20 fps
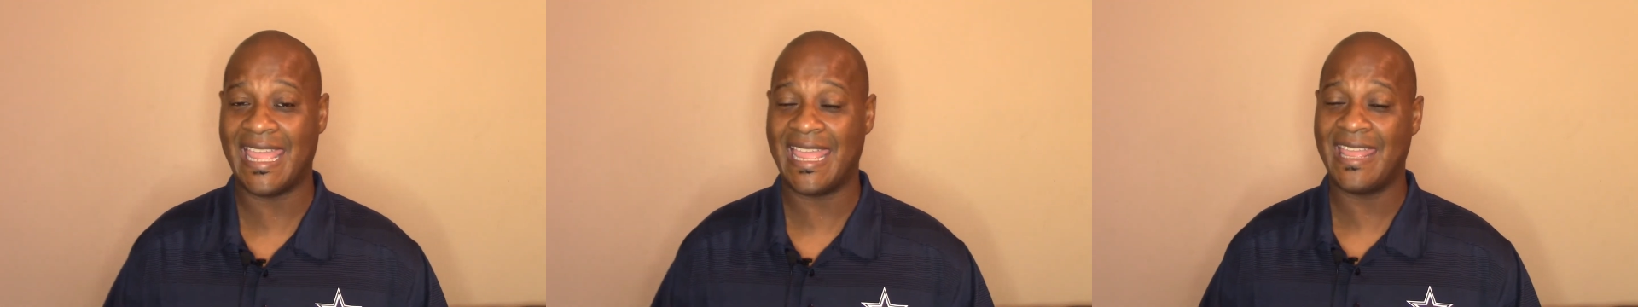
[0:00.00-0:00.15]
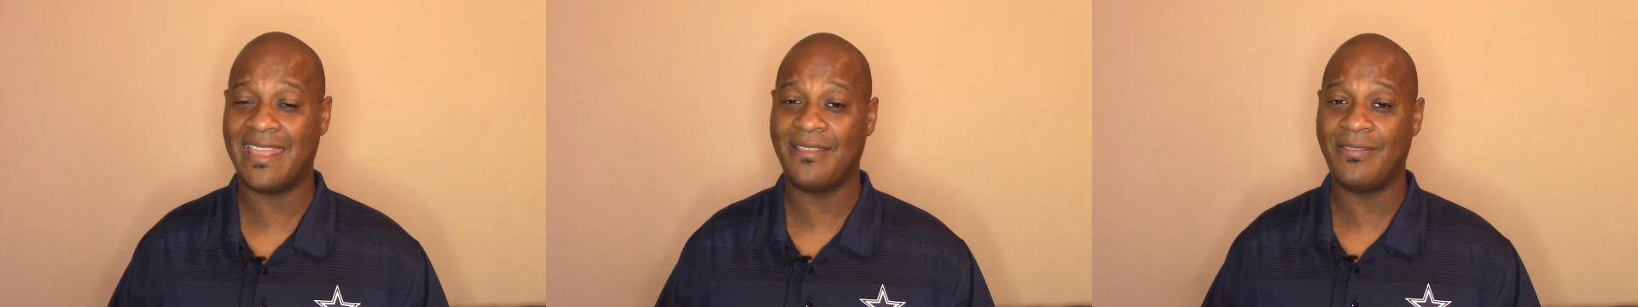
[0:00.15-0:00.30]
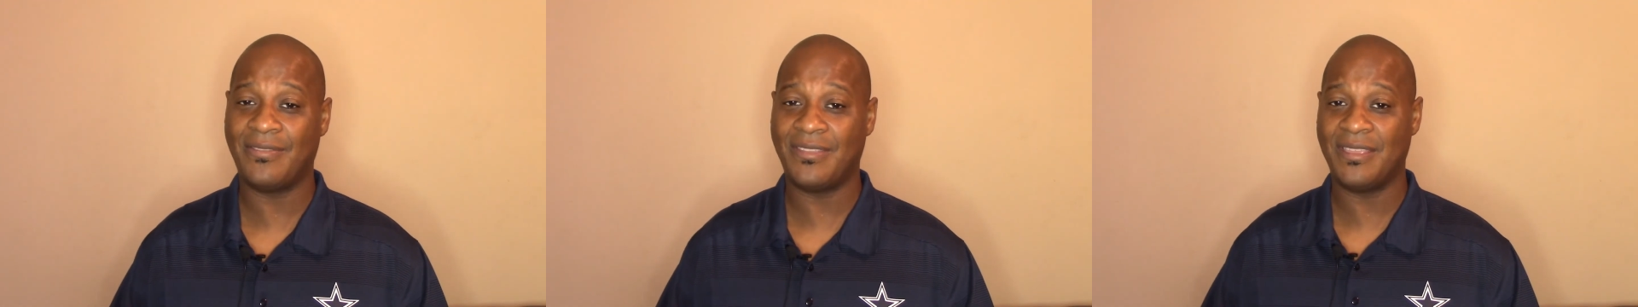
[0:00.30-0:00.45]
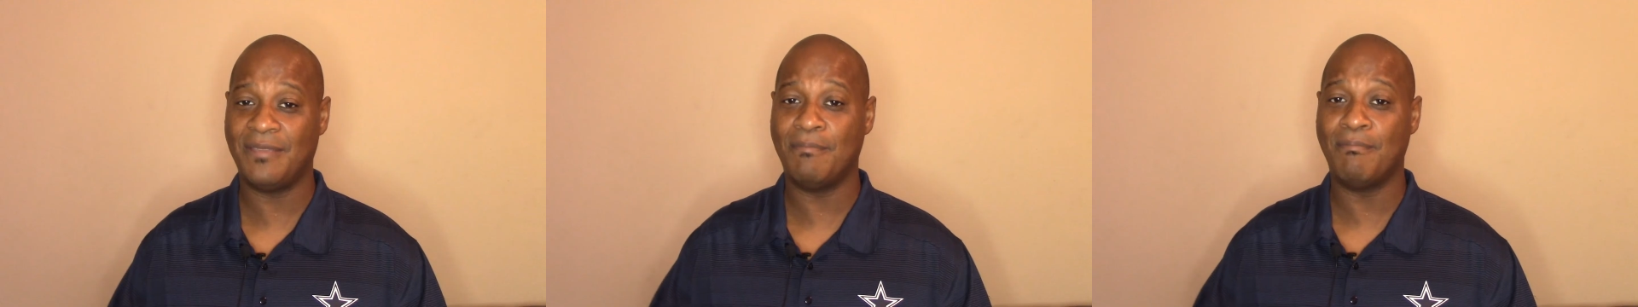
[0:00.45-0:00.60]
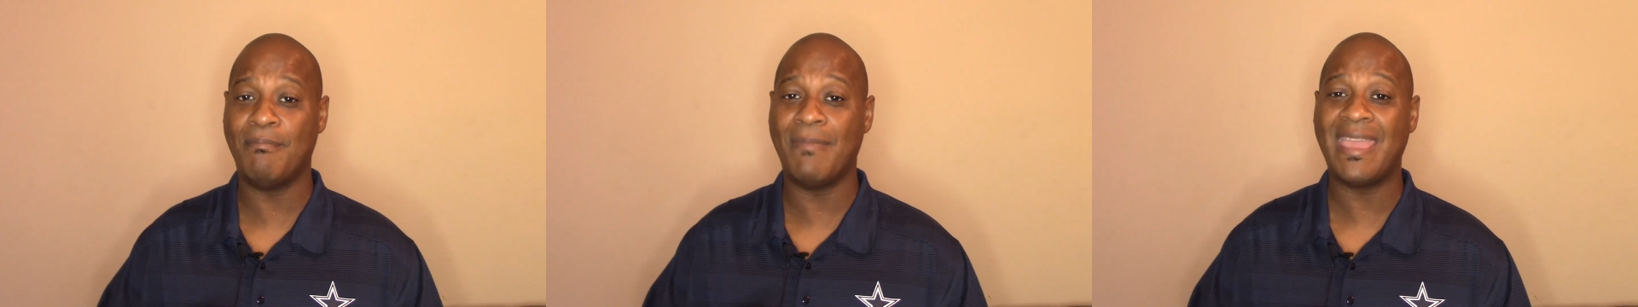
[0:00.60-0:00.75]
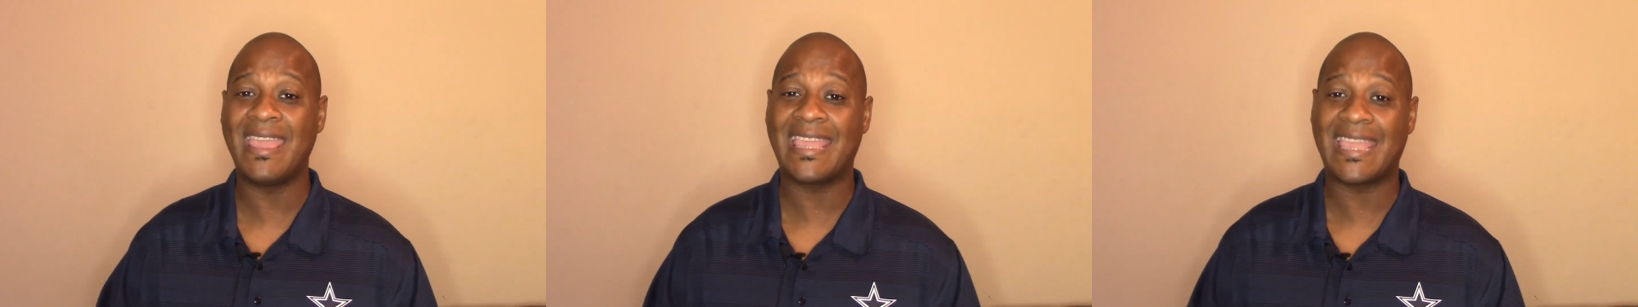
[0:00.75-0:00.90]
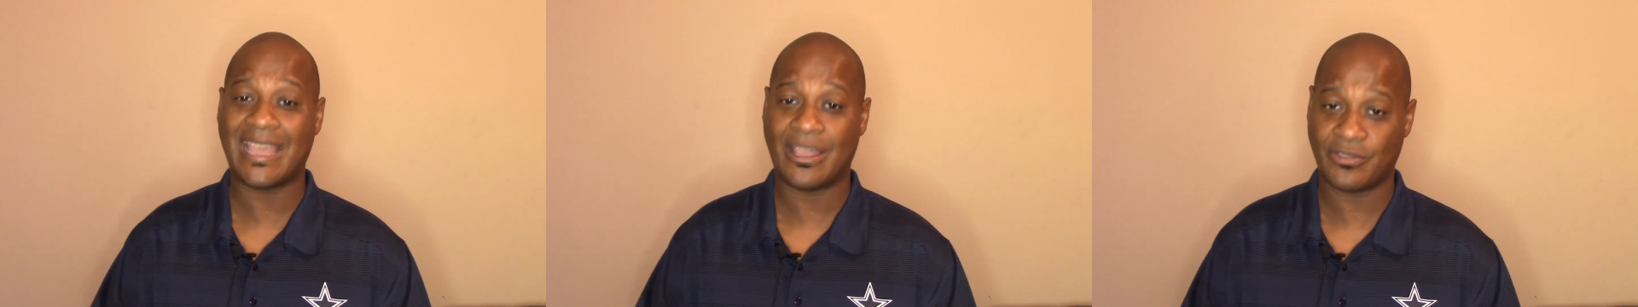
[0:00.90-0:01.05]
and the
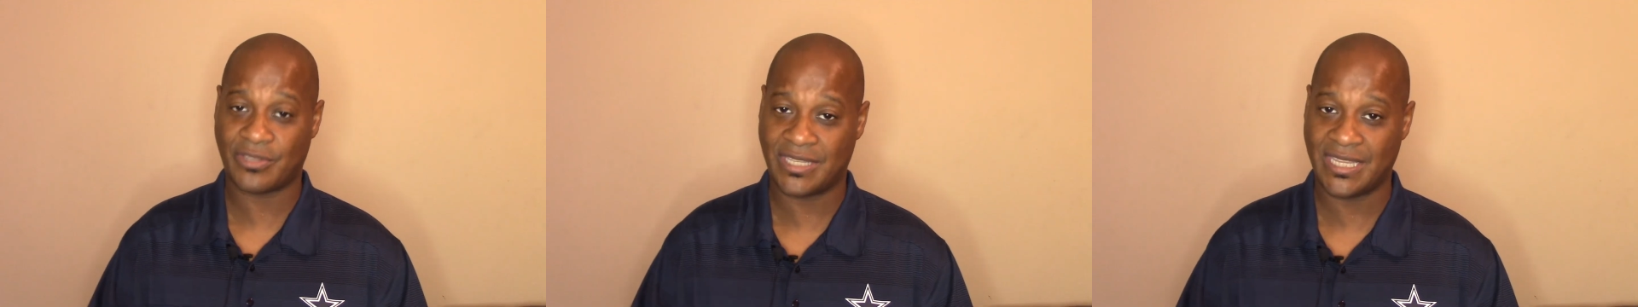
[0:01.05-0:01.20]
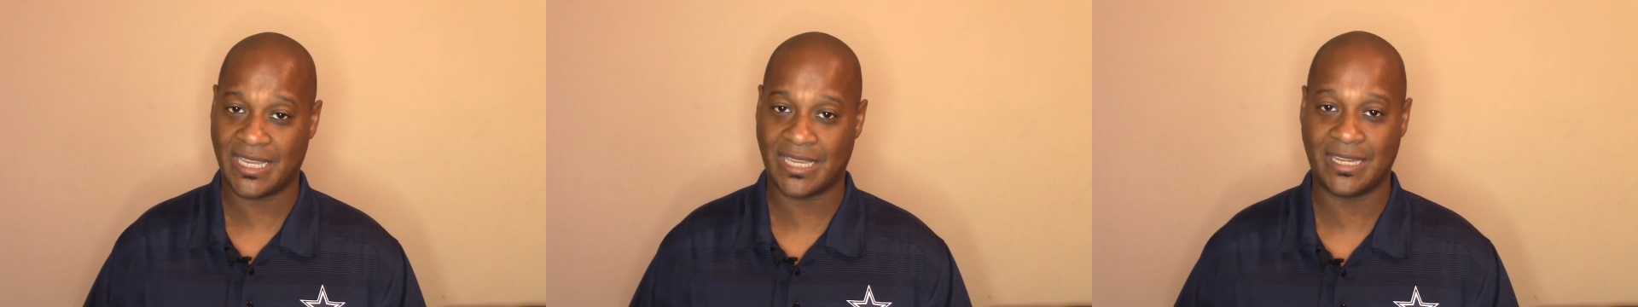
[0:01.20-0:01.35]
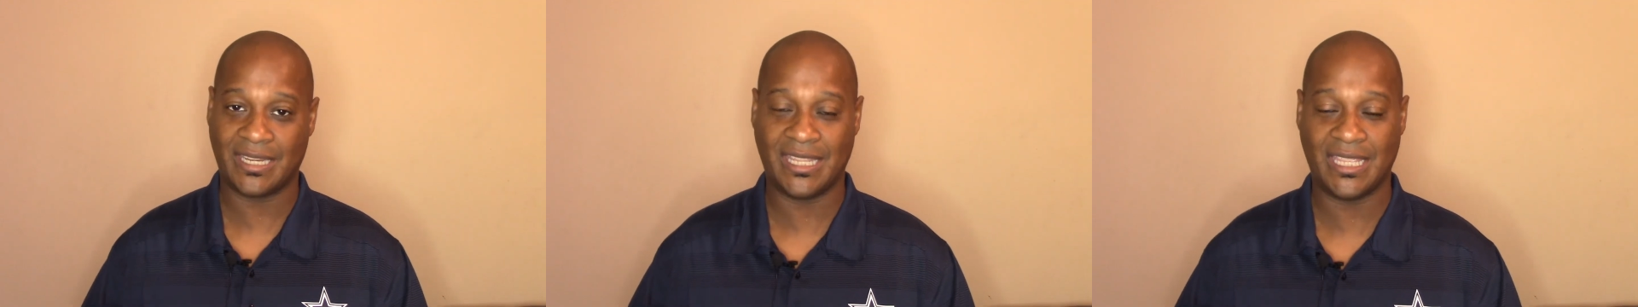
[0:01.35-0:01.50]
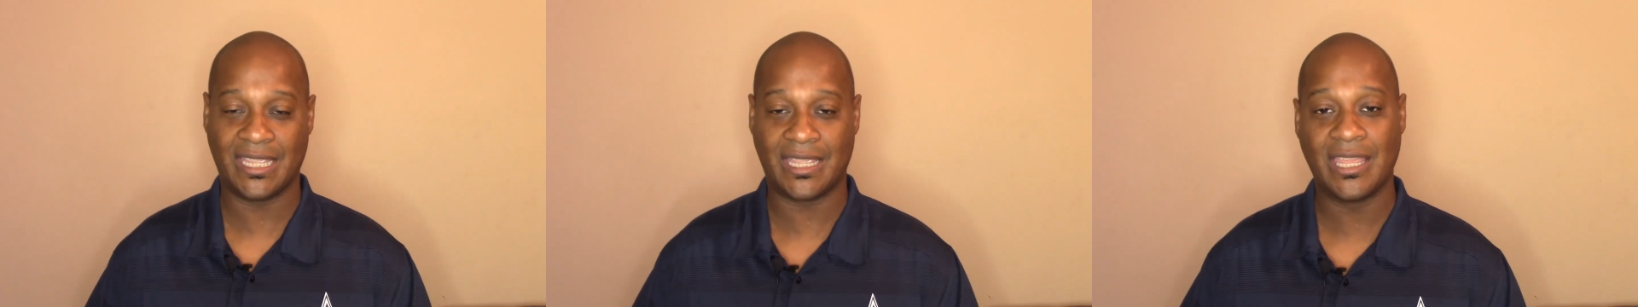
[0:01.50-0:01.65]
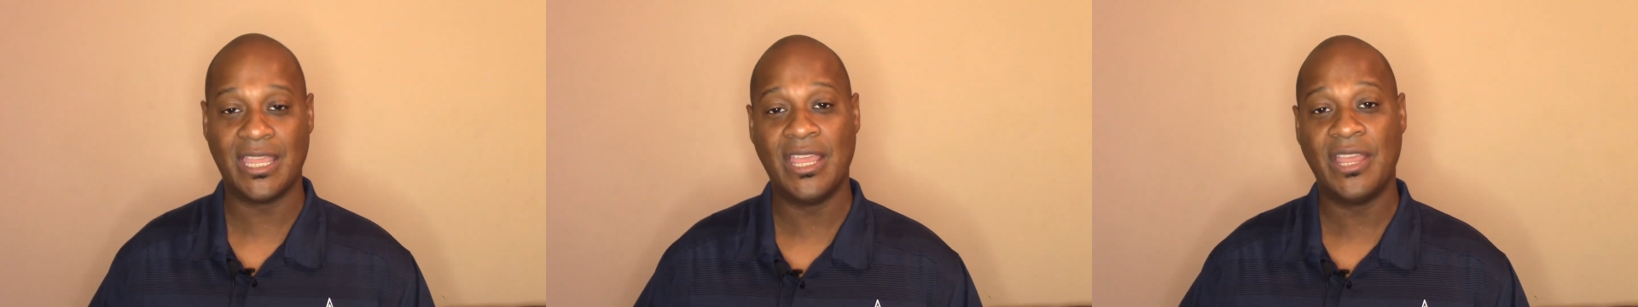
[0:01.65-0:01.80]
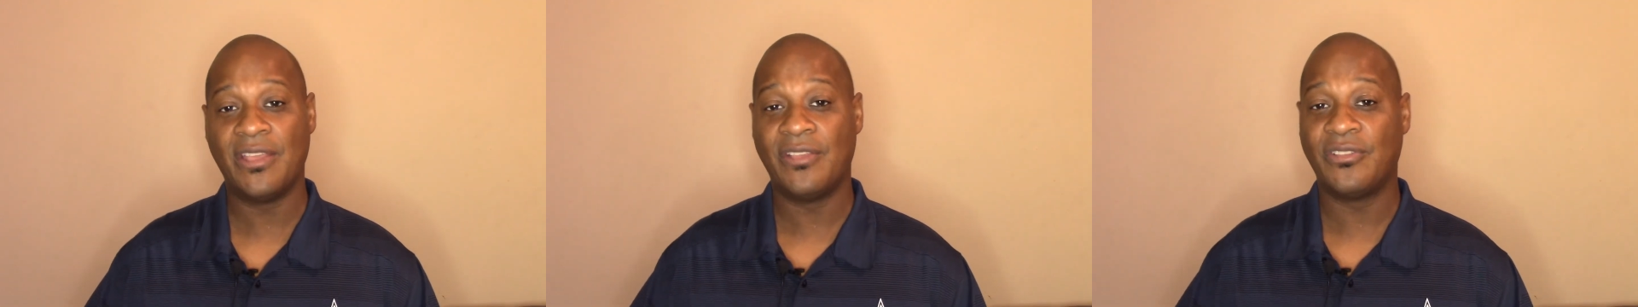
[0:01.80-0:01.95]
makeout technique.